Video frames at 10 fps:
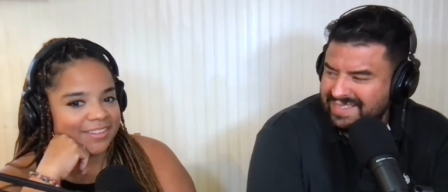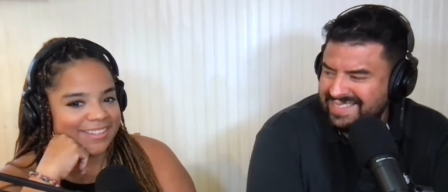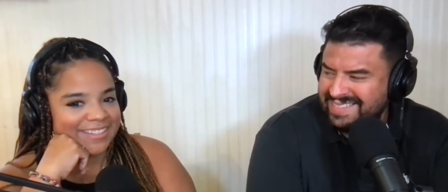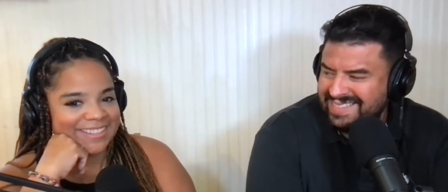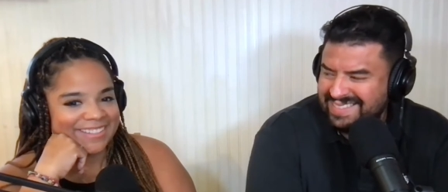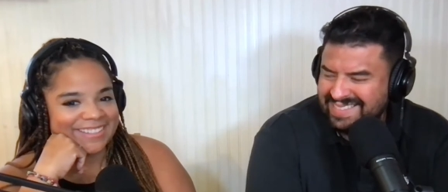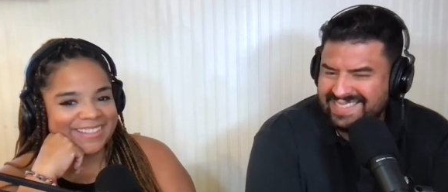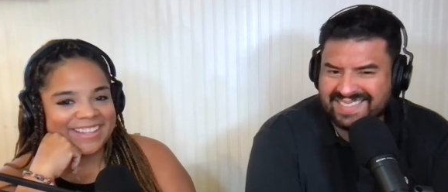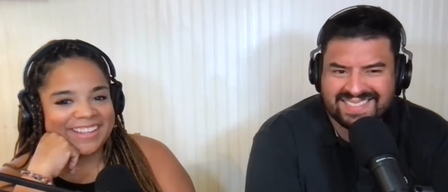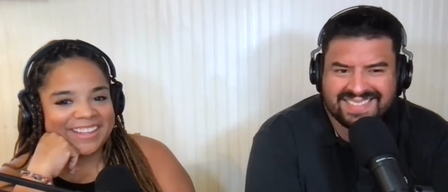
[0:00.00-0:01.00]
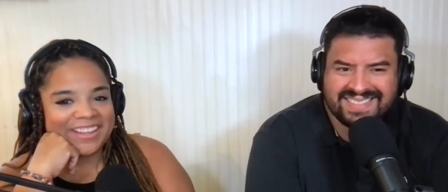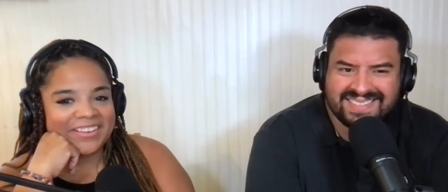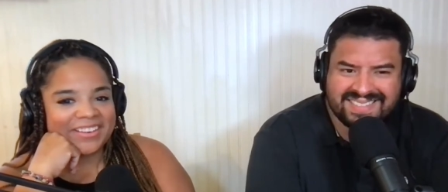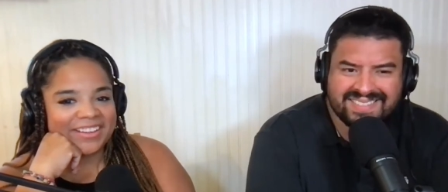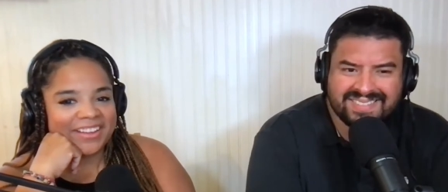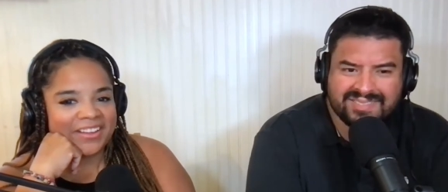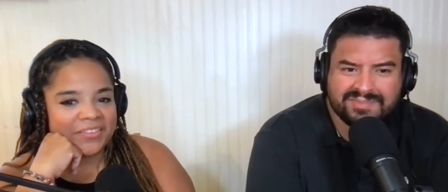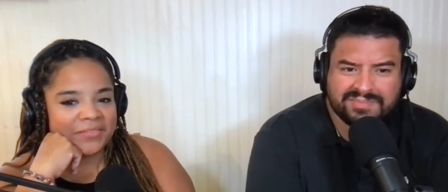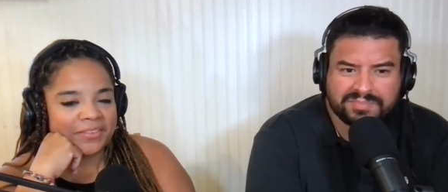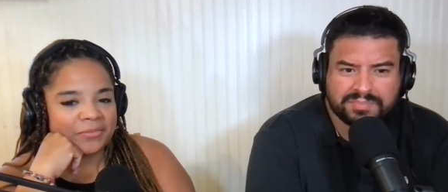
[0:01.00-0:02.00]
Speaker 1: All right,
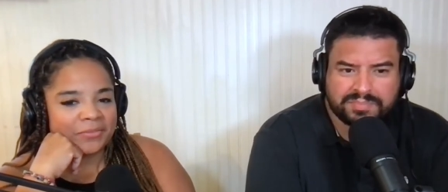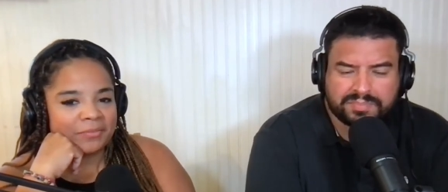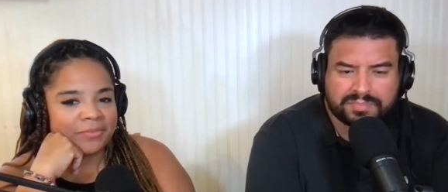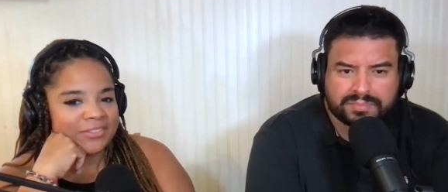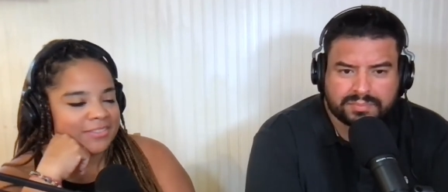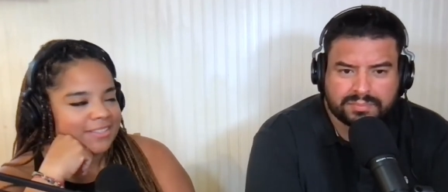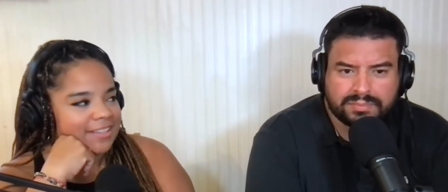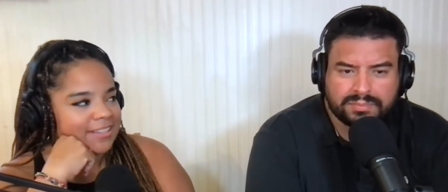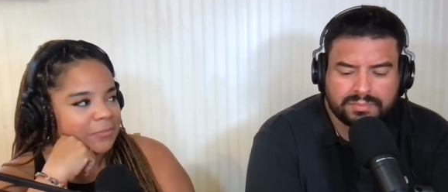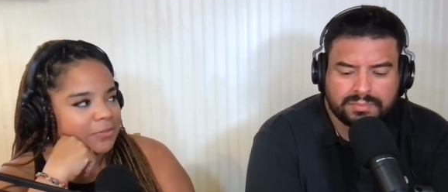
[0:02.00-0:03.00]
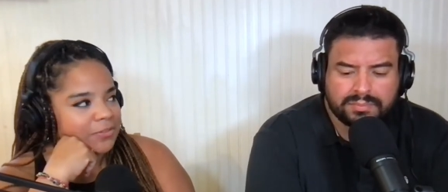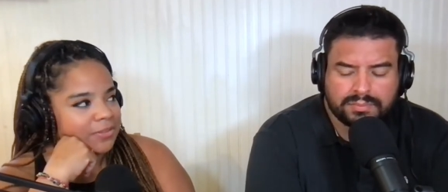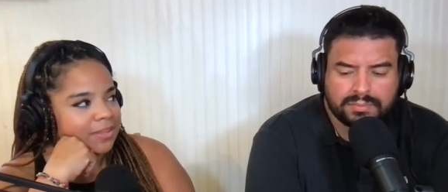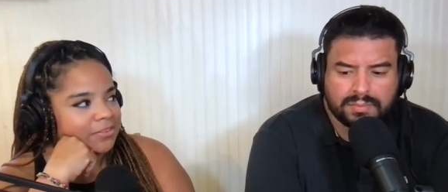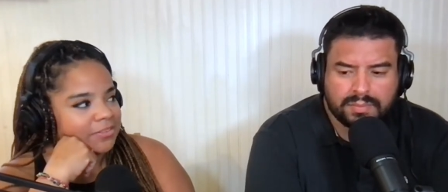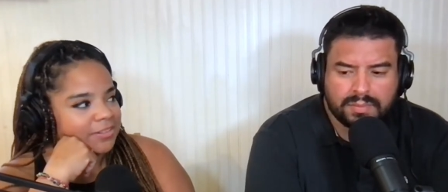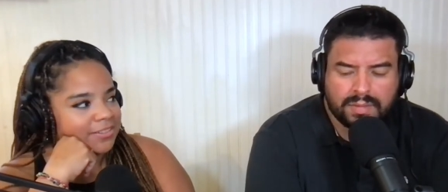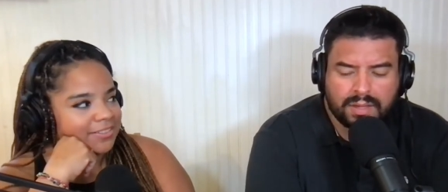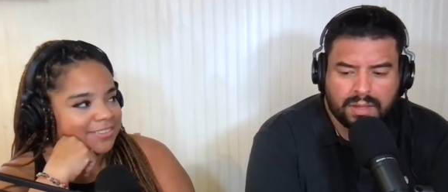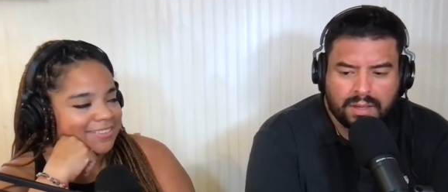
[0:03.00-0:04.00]
um, and what made you decide to pursue that career?
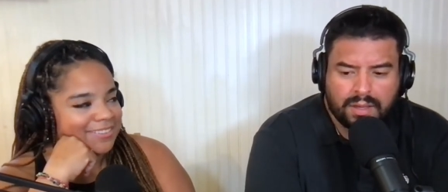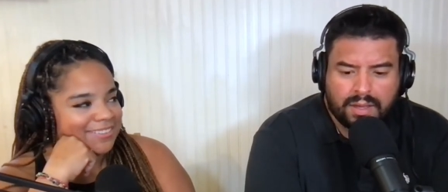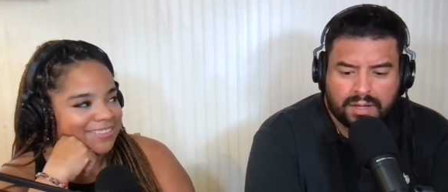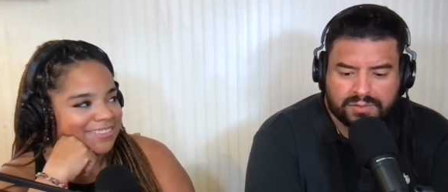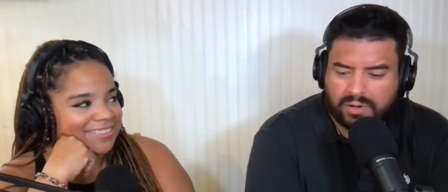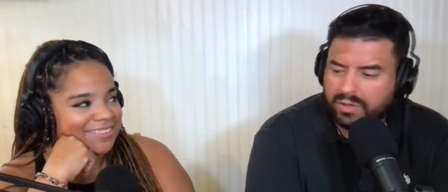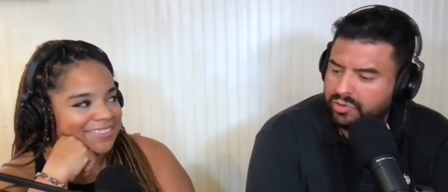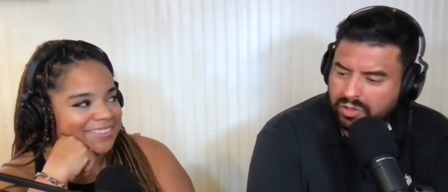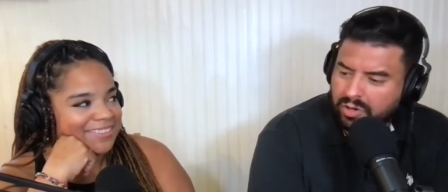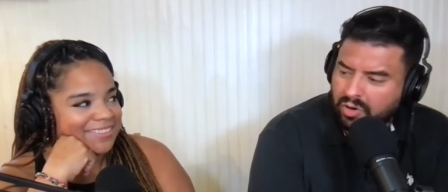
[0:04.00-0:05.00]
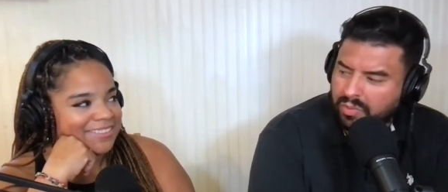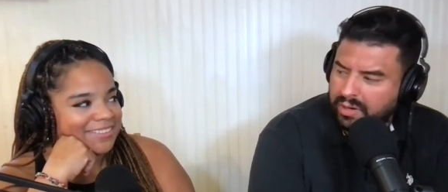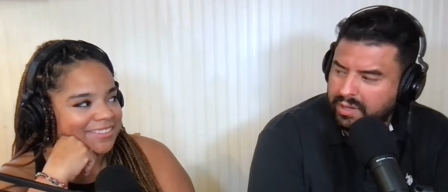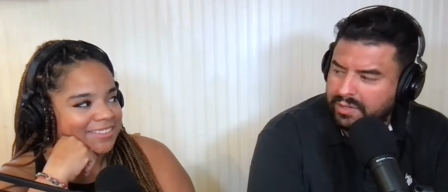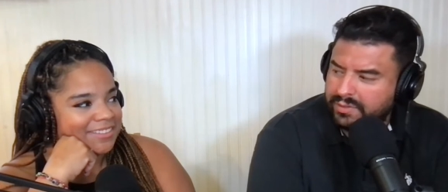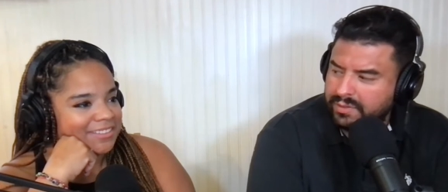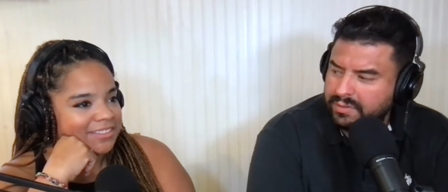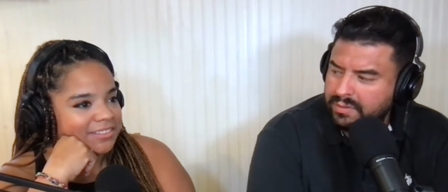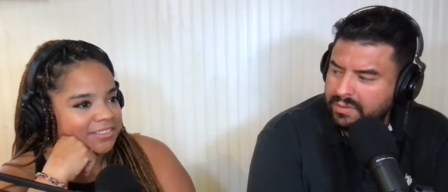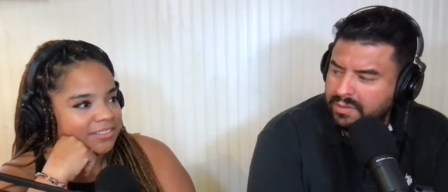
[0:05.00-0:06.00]
Speaker 2: As far as trucking or podcasting.
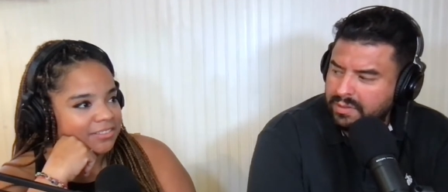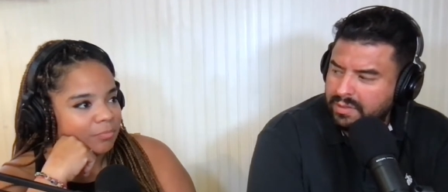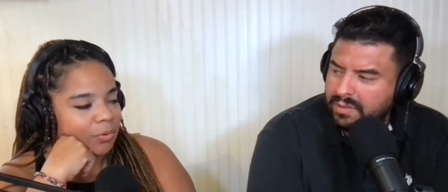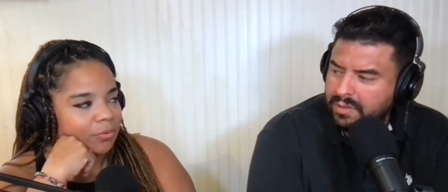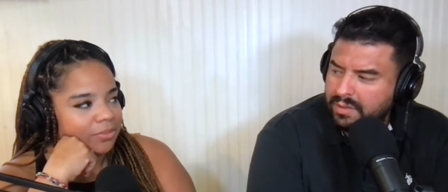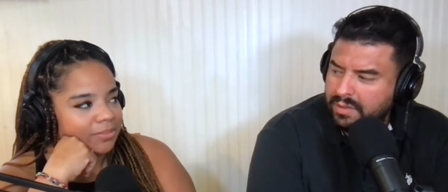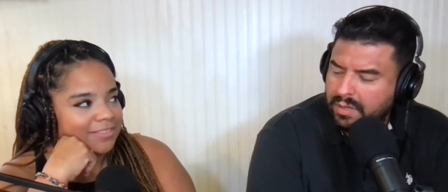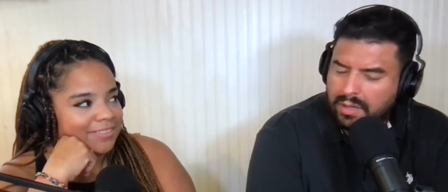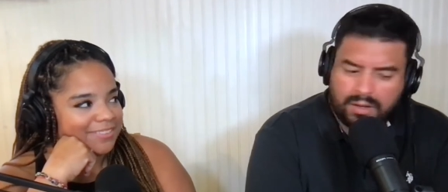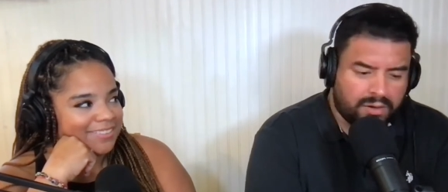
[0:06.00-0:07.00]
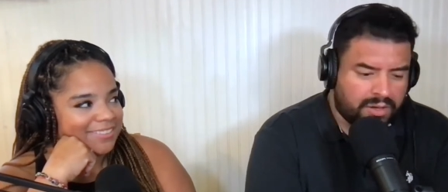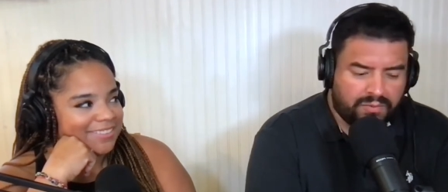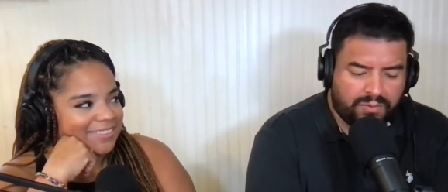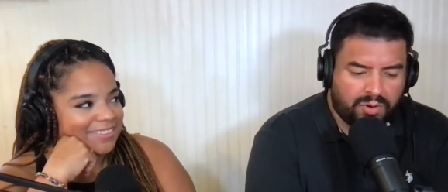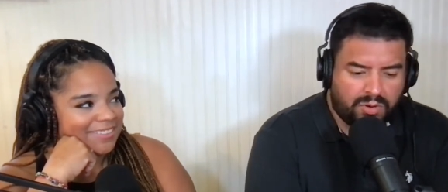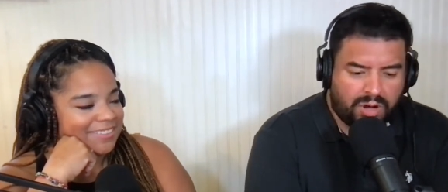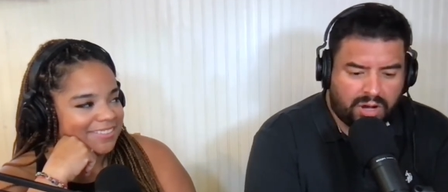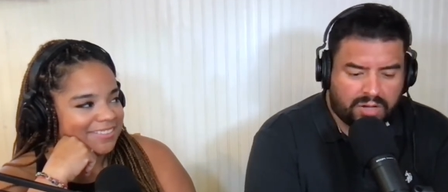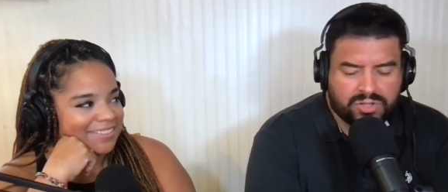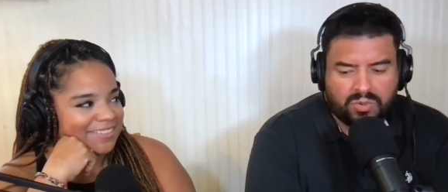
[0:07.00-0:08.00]
Both. Okay, for uh,
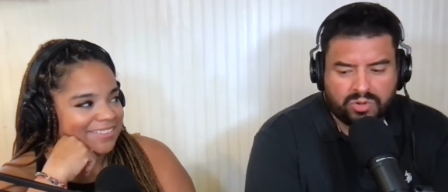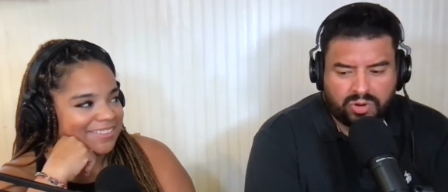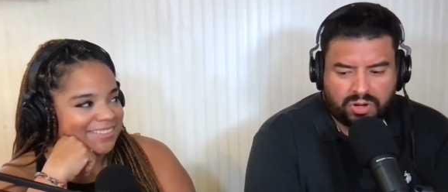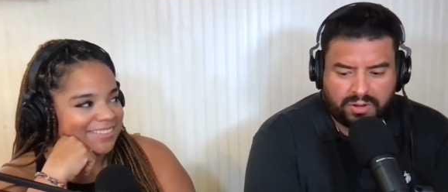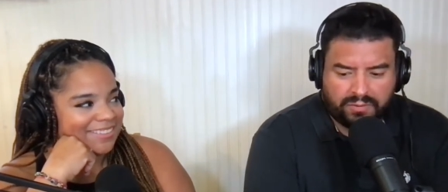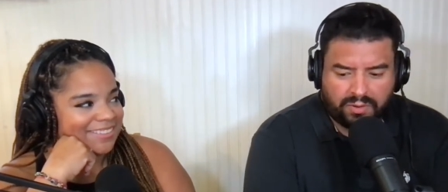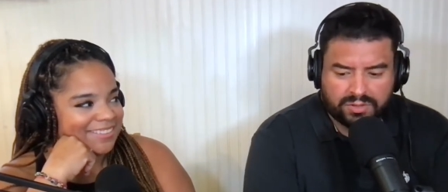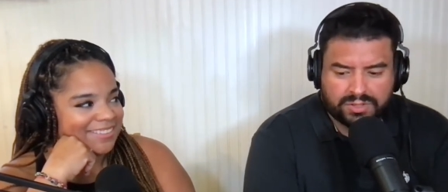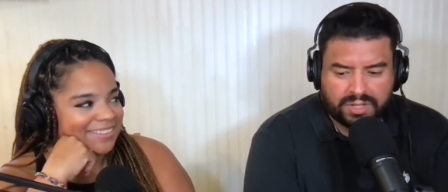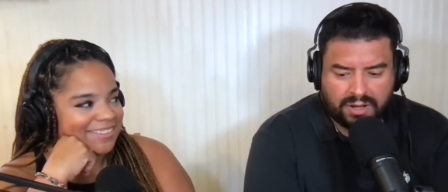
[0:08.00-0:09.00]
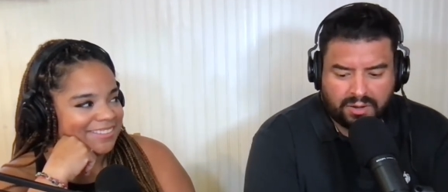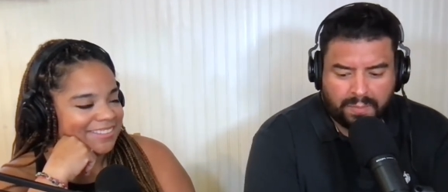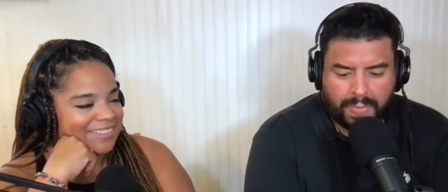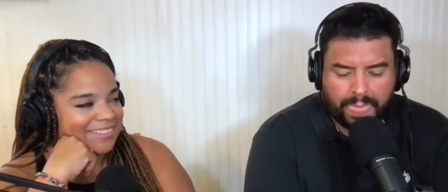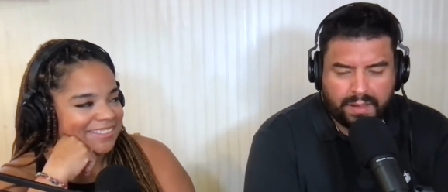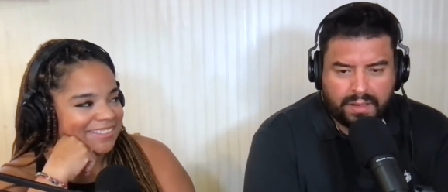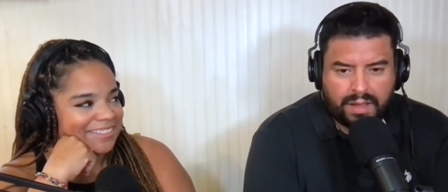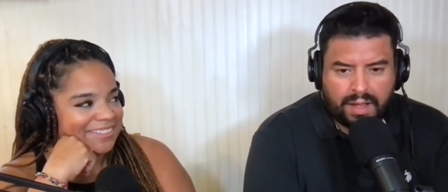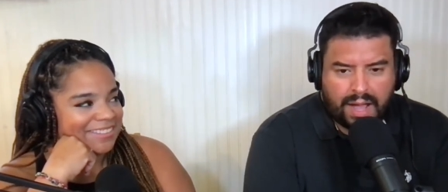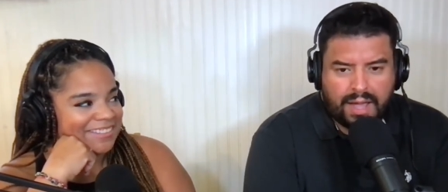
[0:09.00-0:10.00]
I'll start with trucking first. Um,
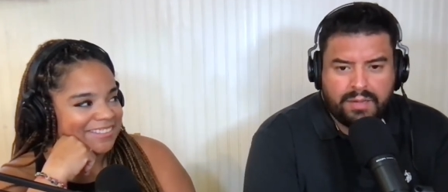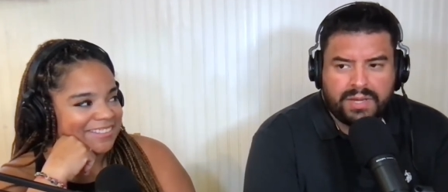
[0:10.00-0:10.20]
I